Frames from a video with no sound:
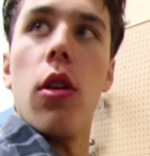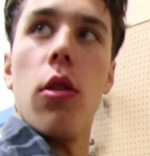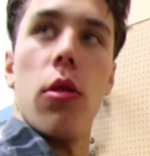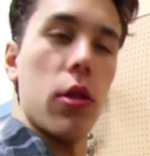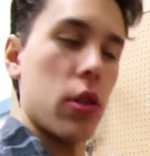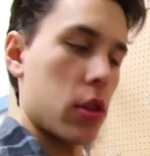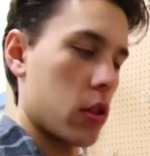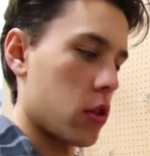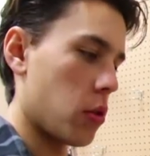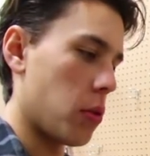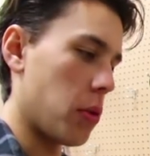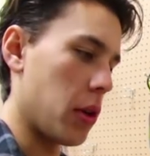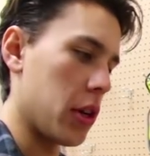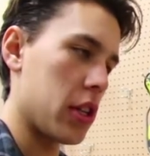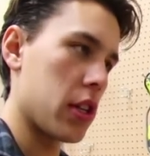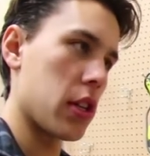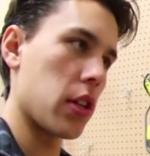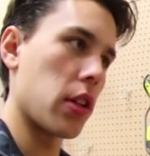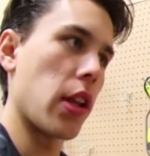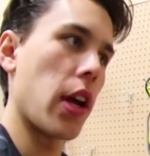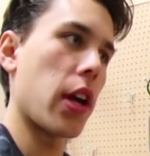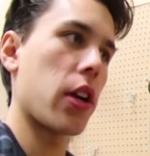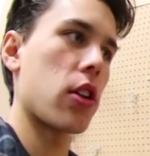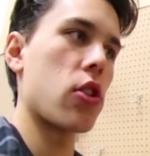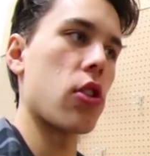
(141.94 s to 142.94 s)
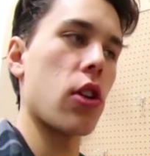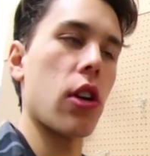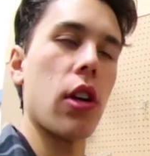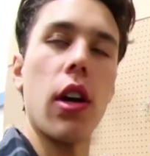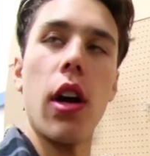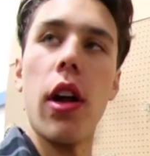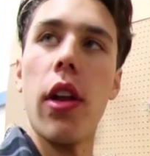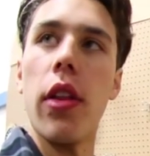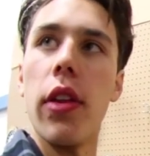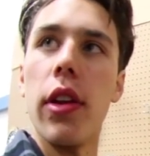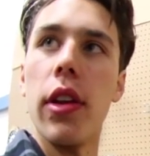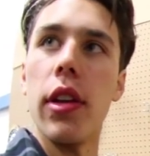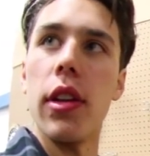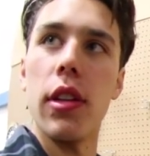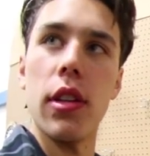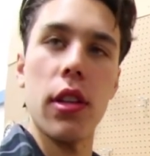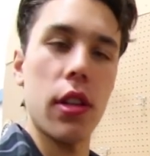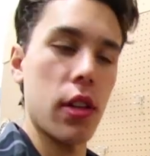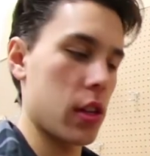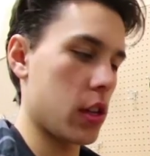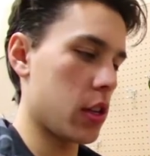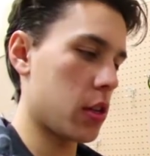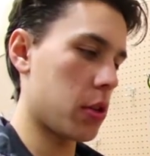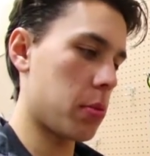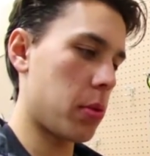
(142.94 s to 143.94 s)
So what's electric on
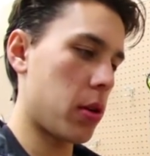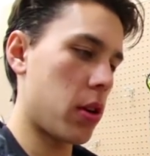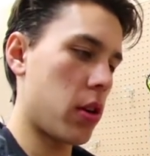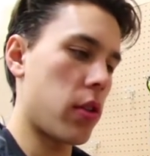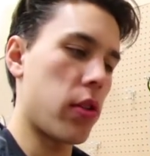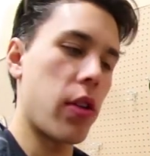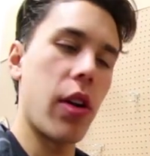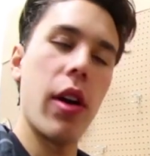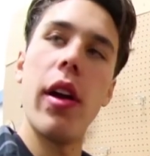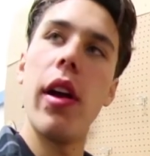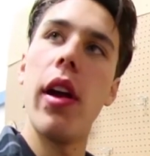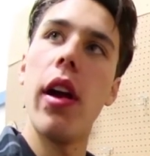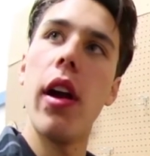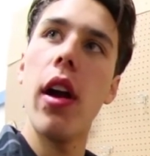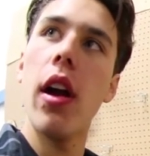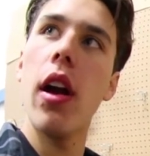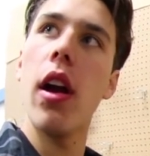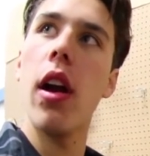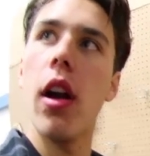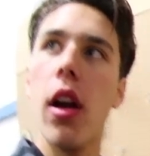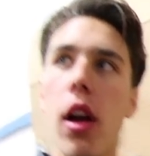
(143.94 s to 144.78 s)
this? This part right here?